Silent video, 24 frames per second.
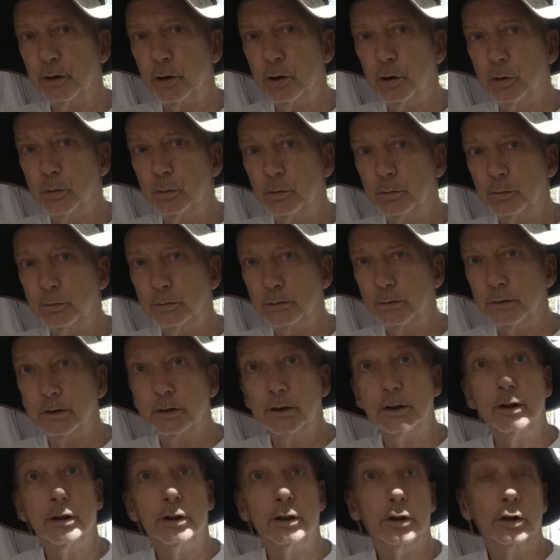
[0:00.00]
the hole,
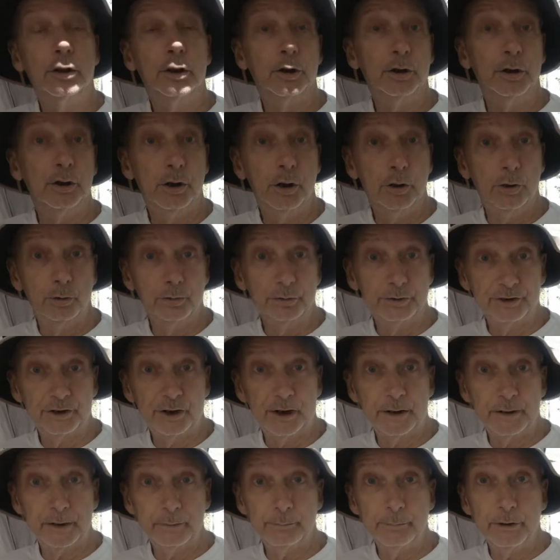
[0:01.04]
no
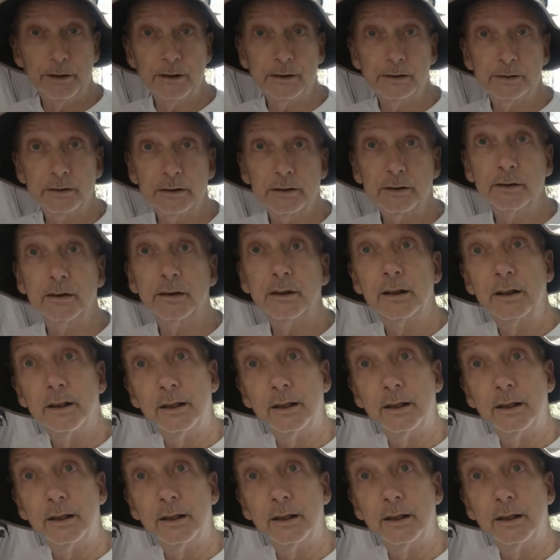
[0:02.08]
sign of being there.